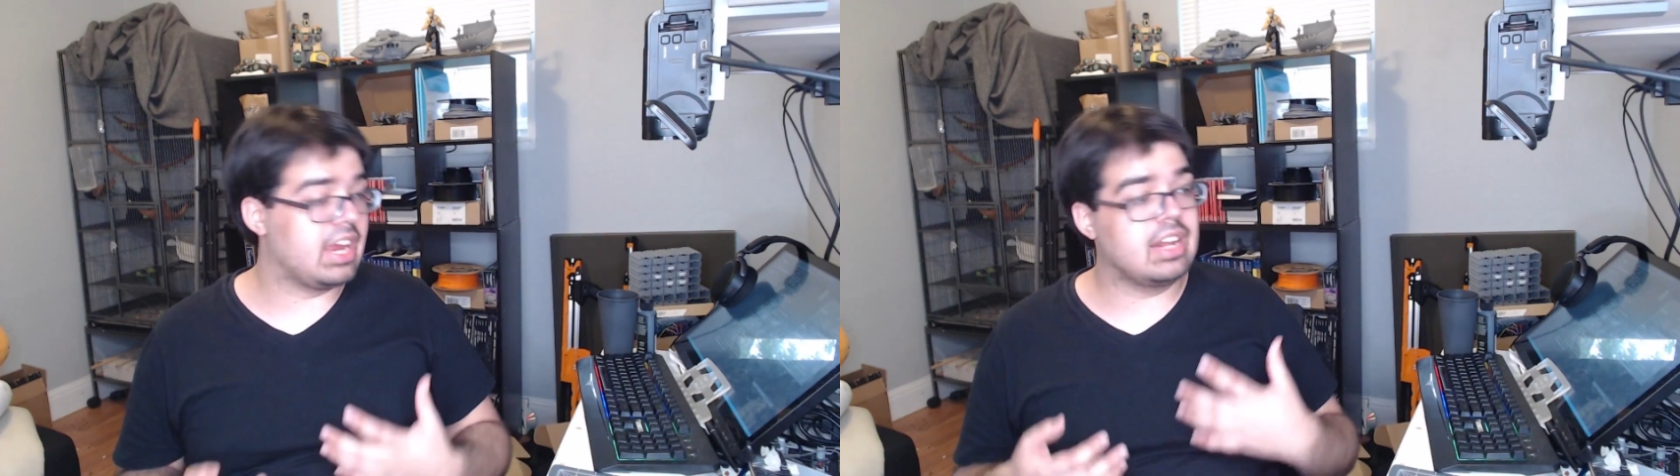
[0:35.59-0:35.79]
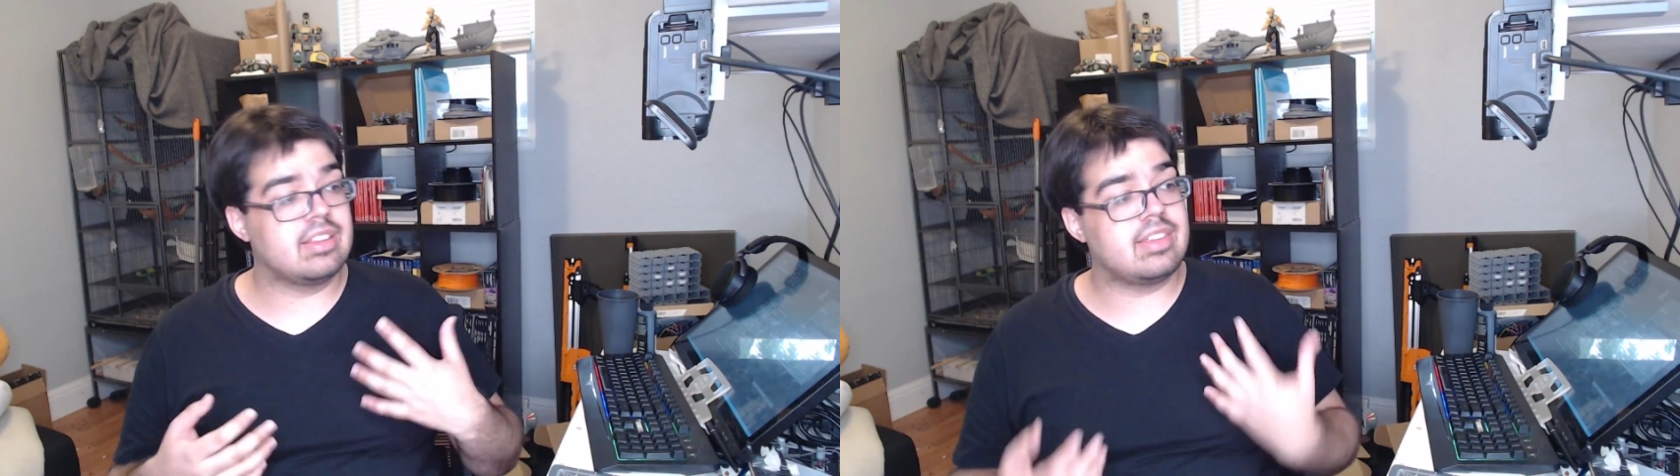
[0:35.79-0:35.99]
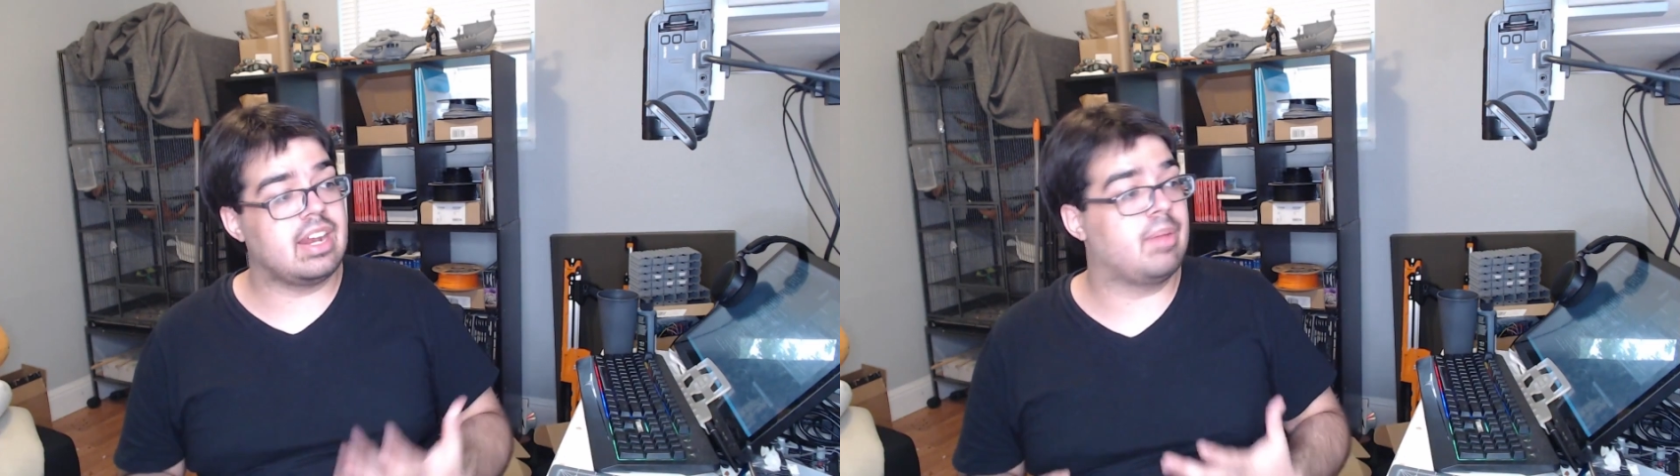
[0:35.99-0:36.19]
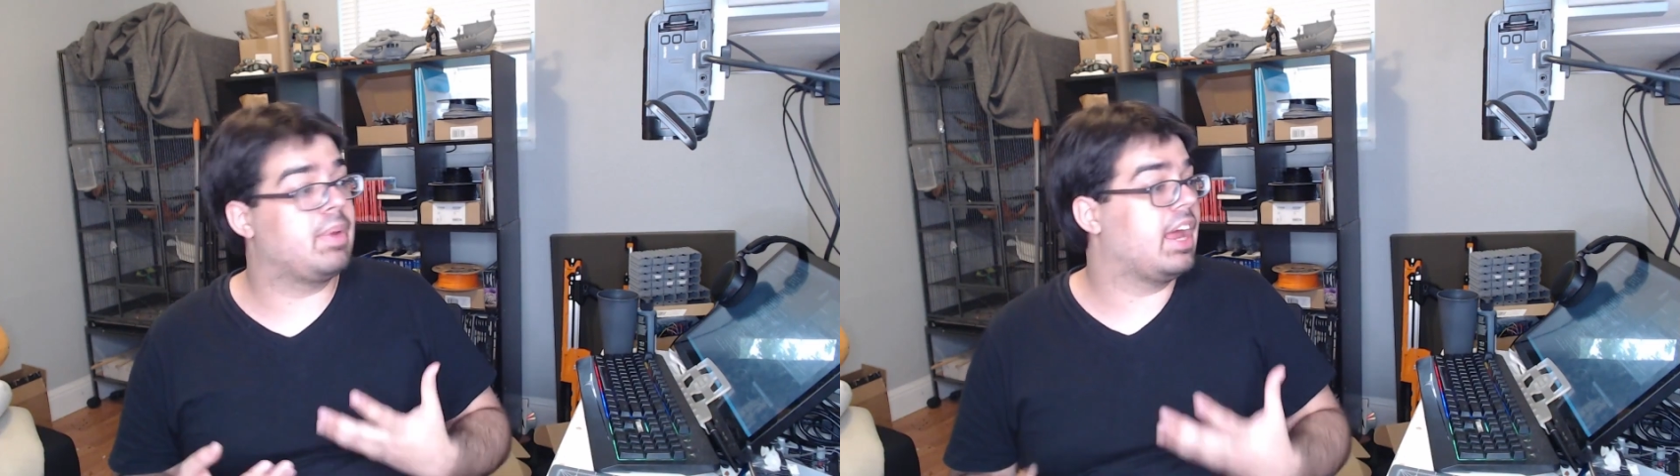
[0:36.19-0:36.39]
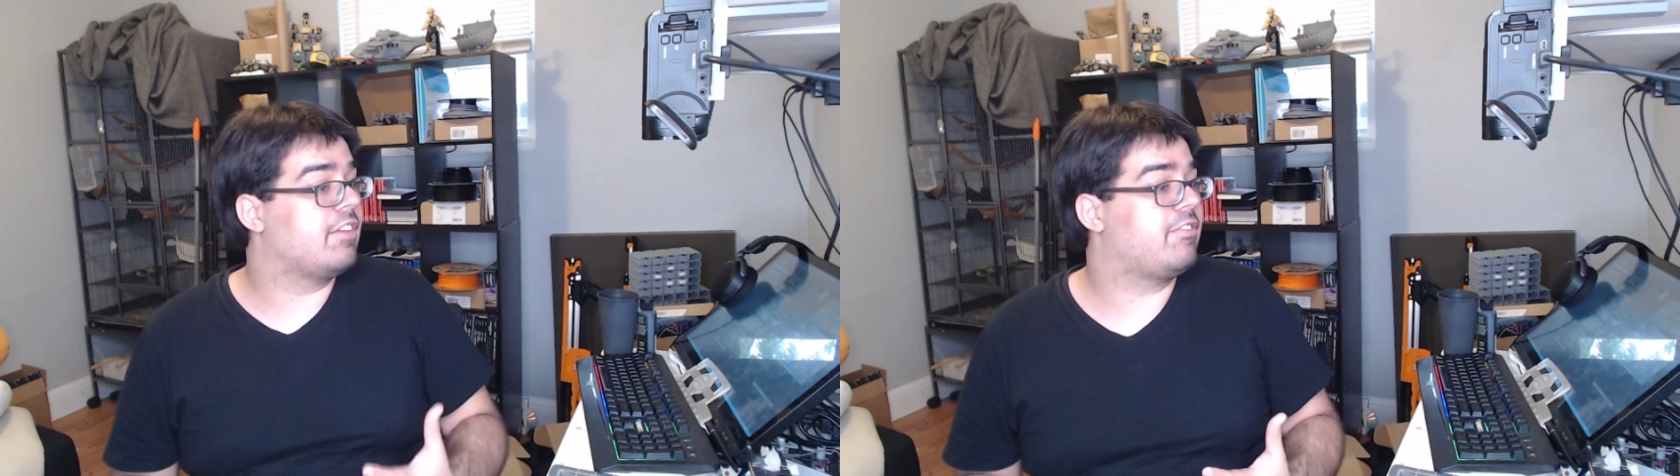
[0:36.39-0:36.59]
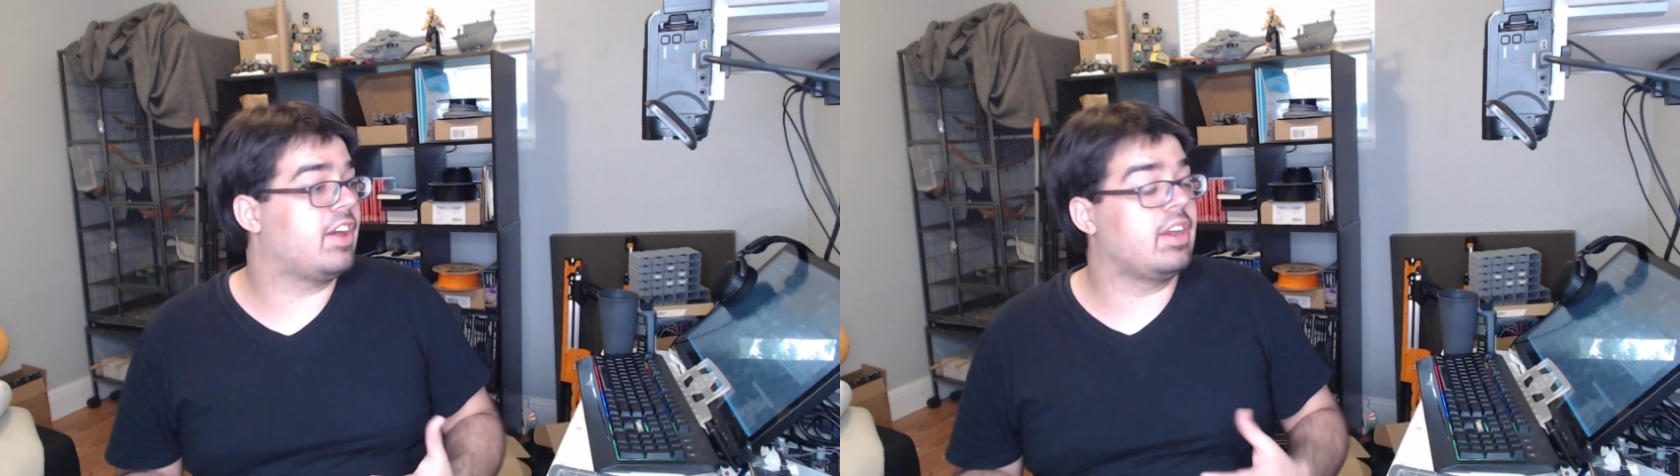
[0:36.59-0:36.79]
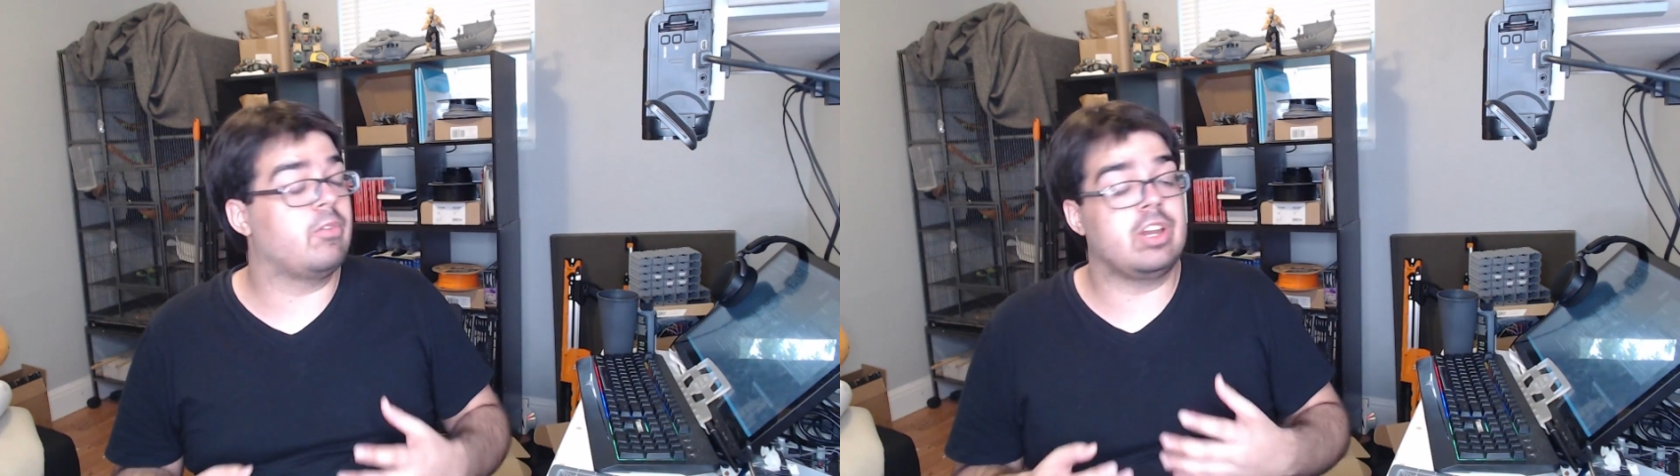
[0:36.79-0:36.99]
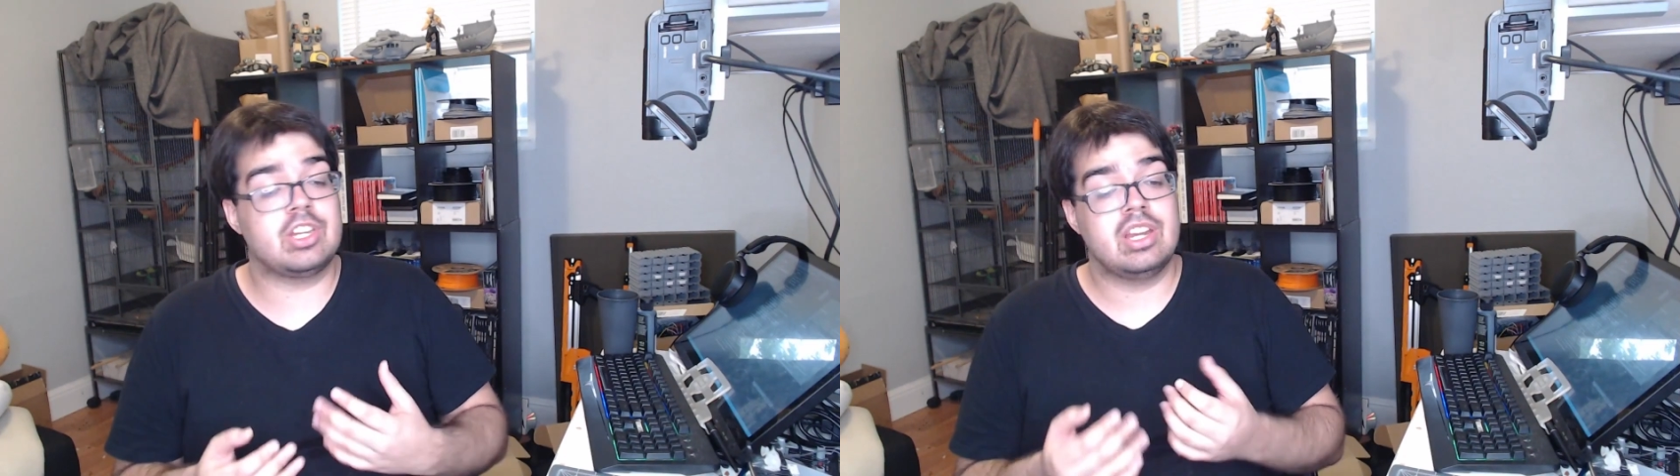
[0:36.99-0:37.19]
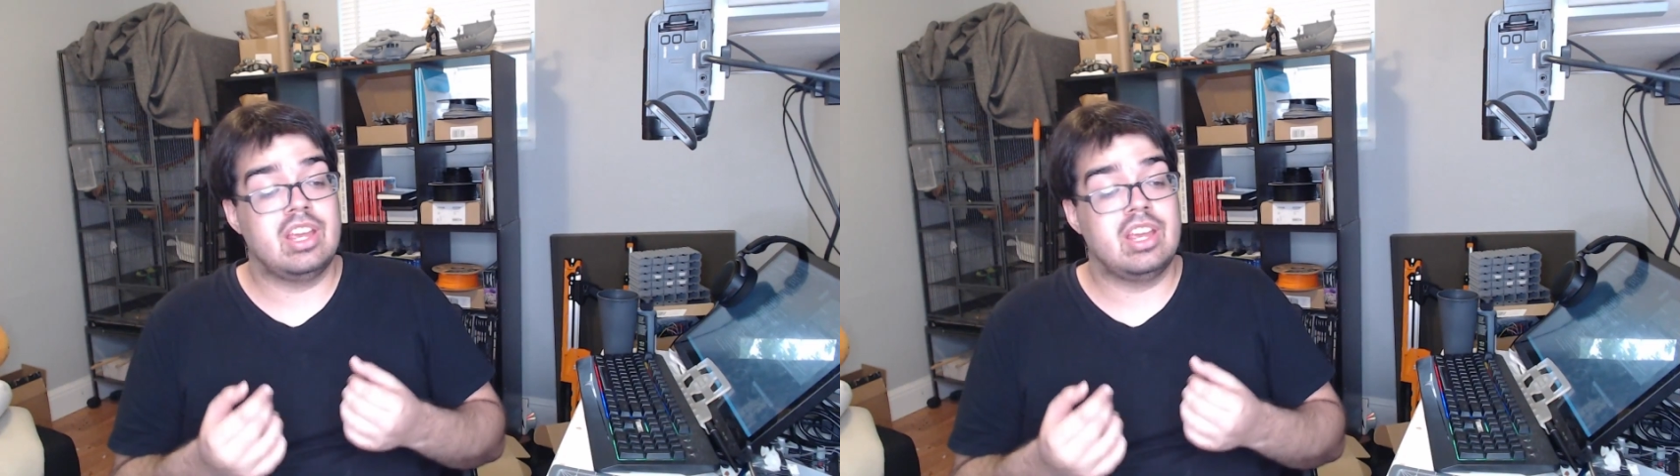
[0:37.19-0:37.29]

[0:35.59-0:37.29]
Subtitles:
and set up and have fun, which